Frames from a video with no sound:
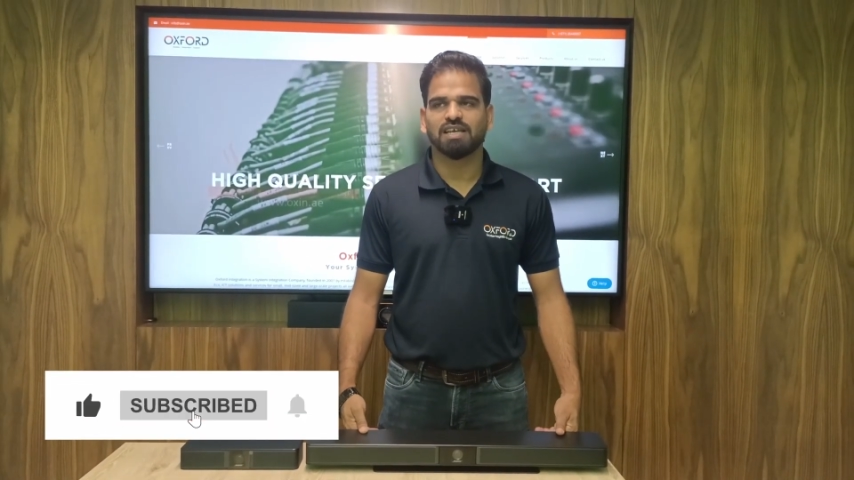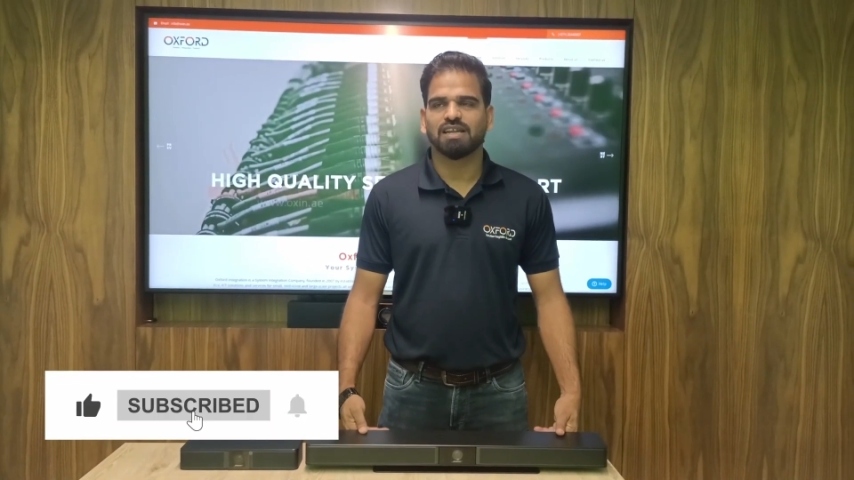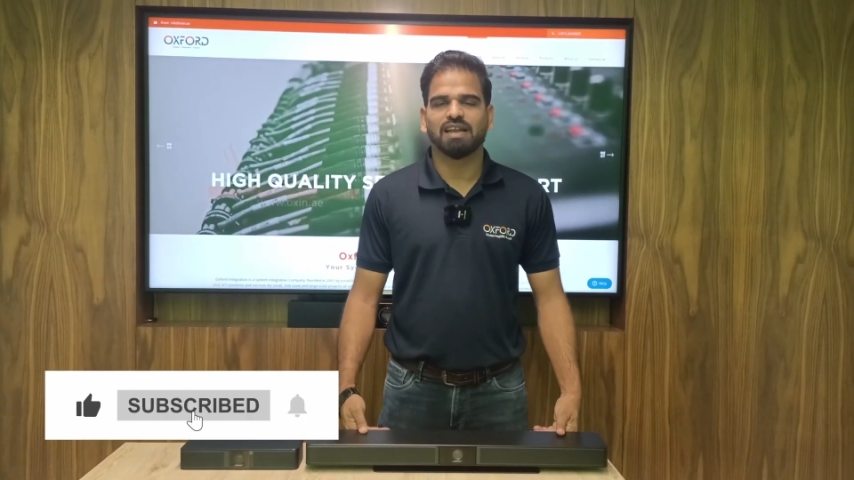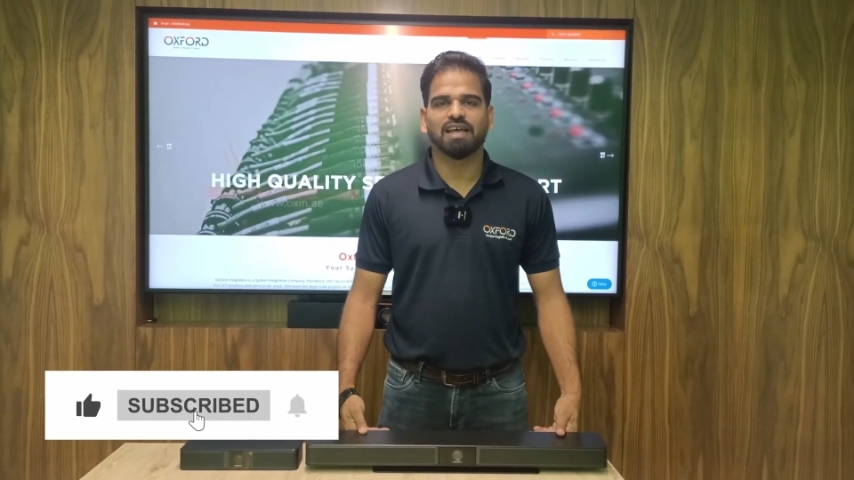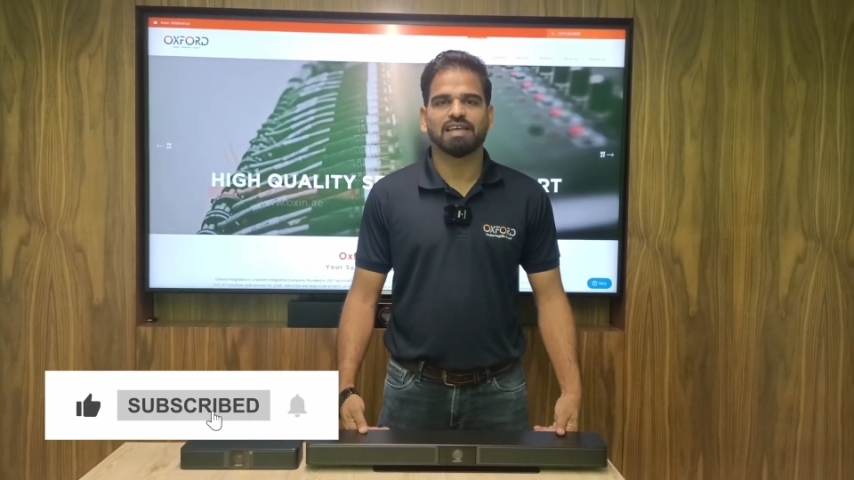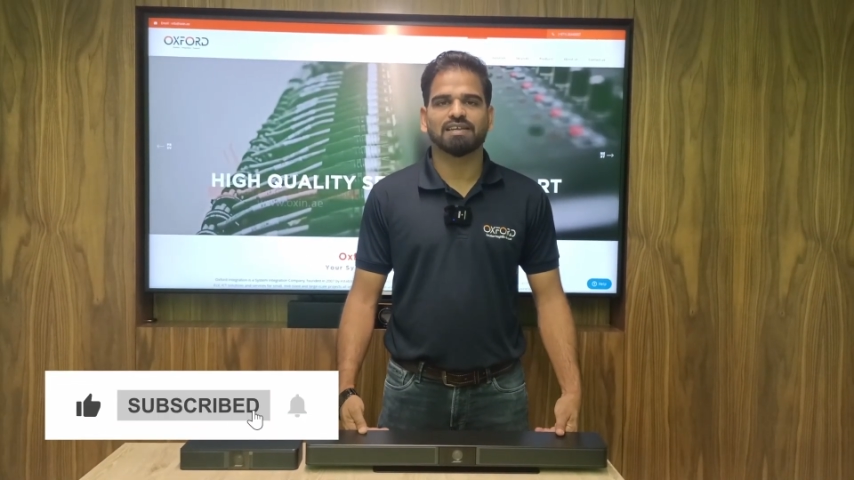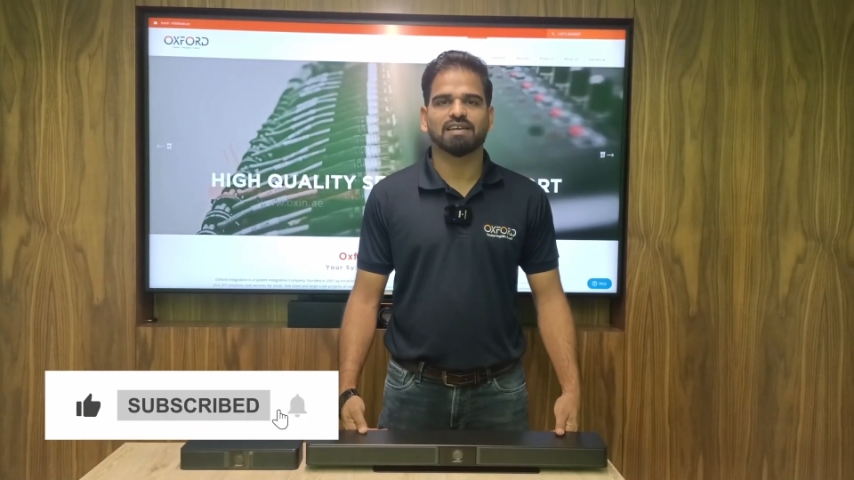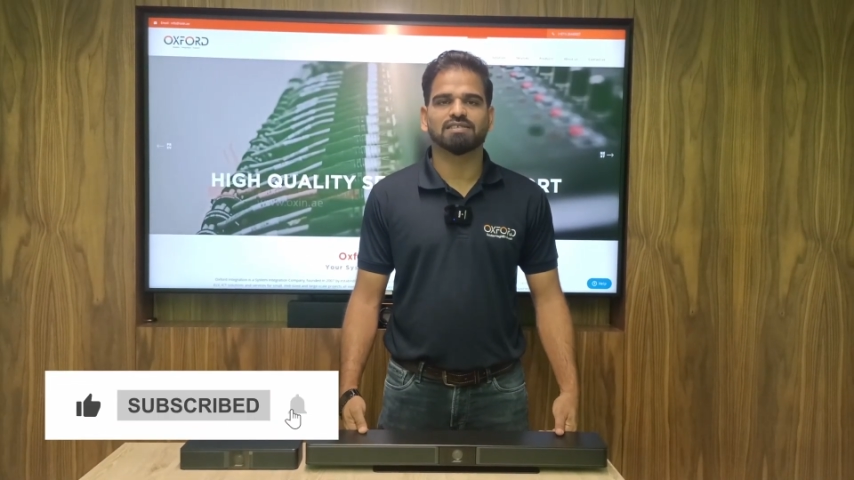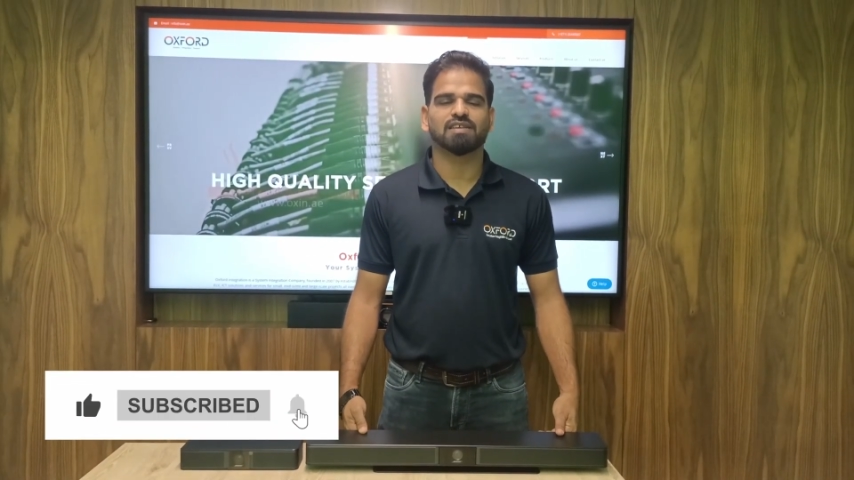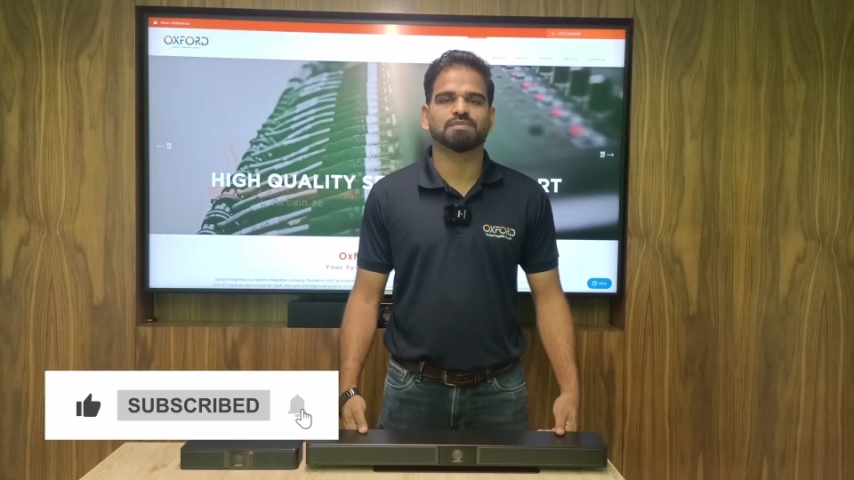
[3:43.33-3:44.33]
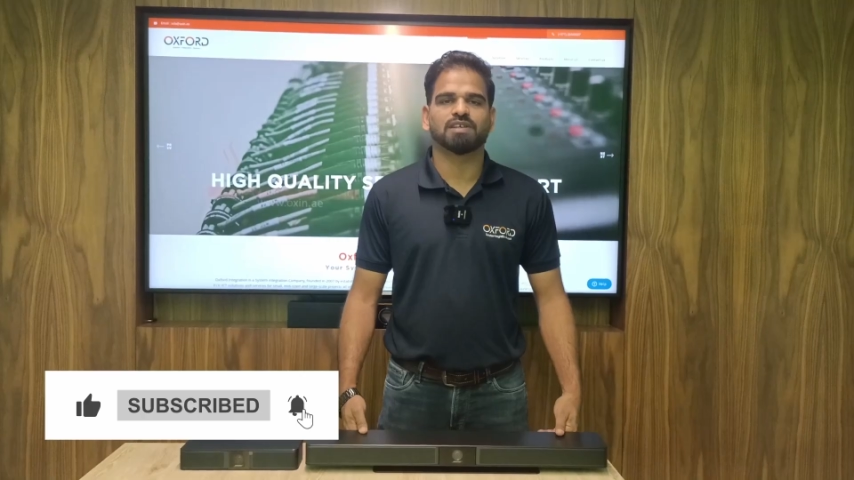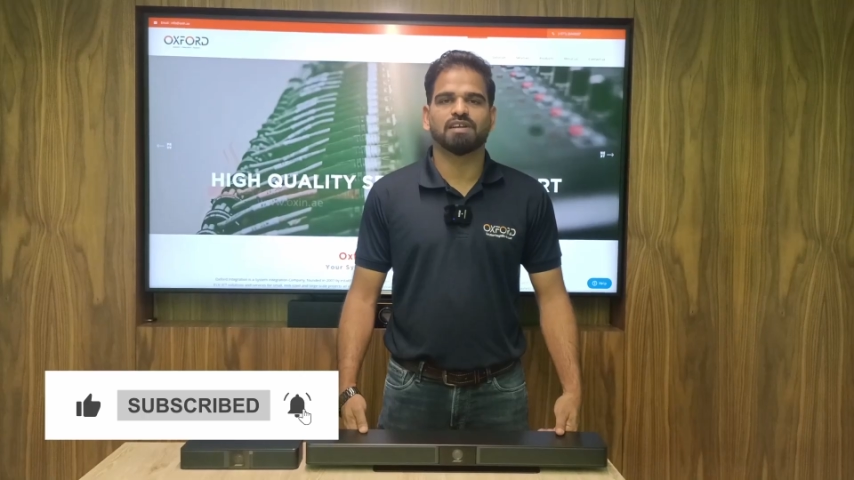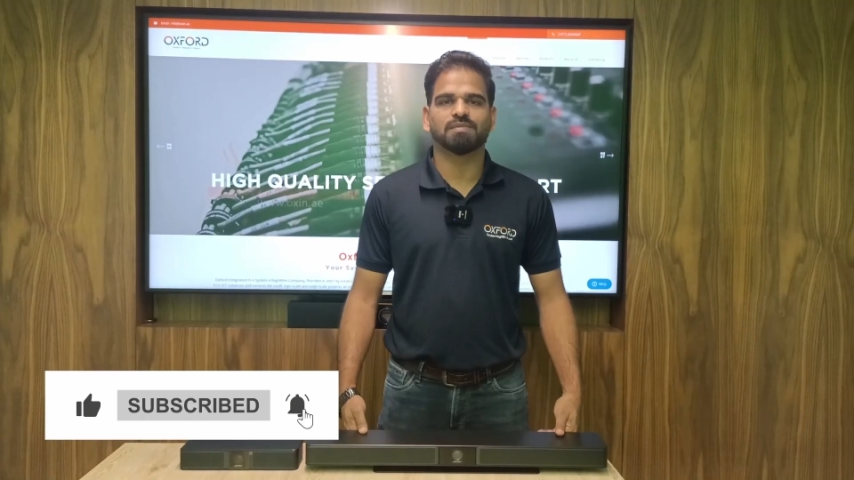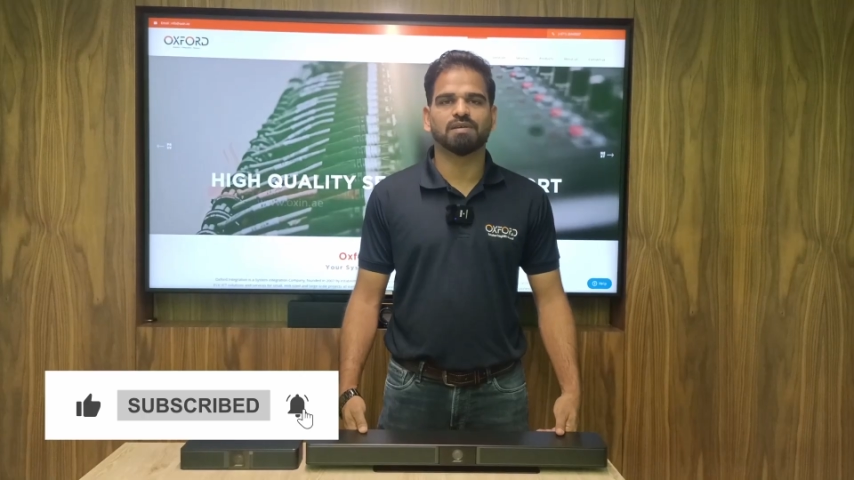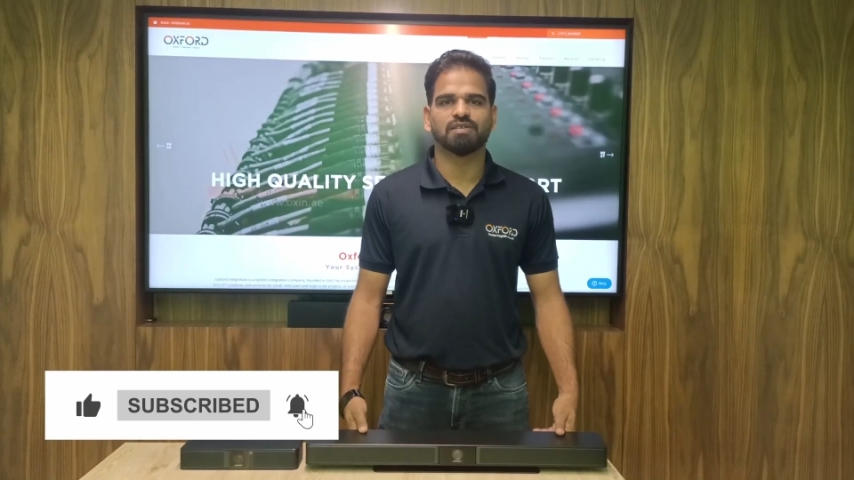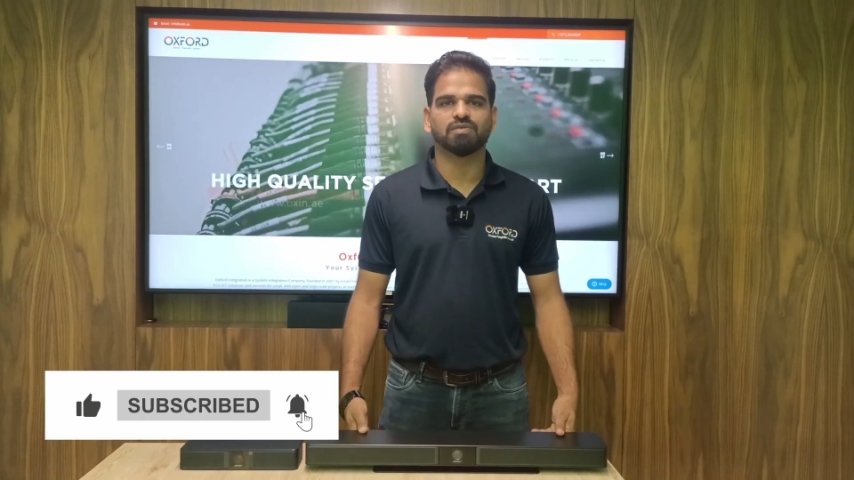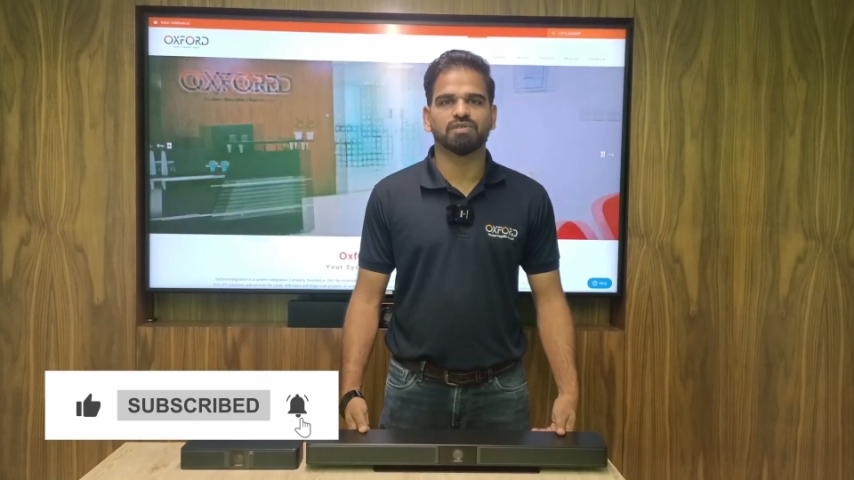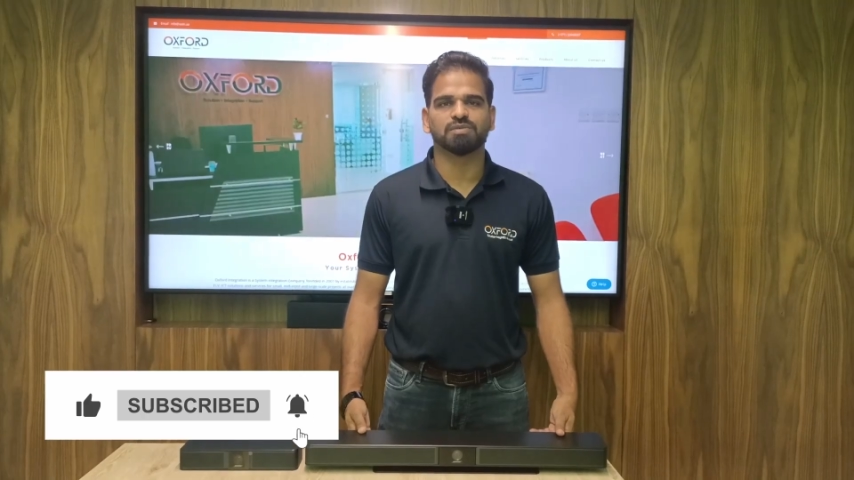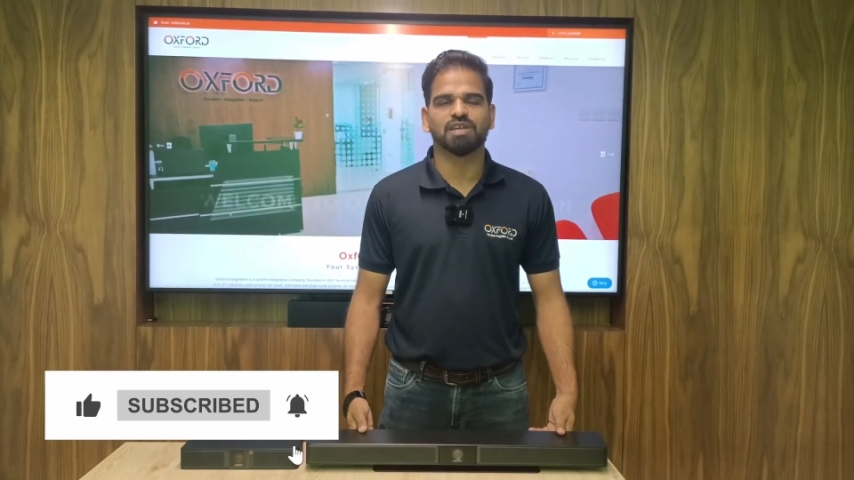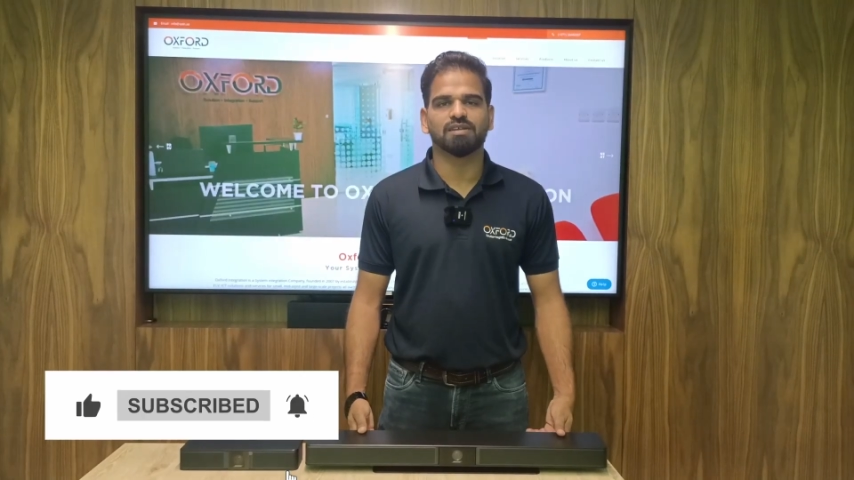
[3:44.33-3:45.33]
like and subscribe our YouTube channel.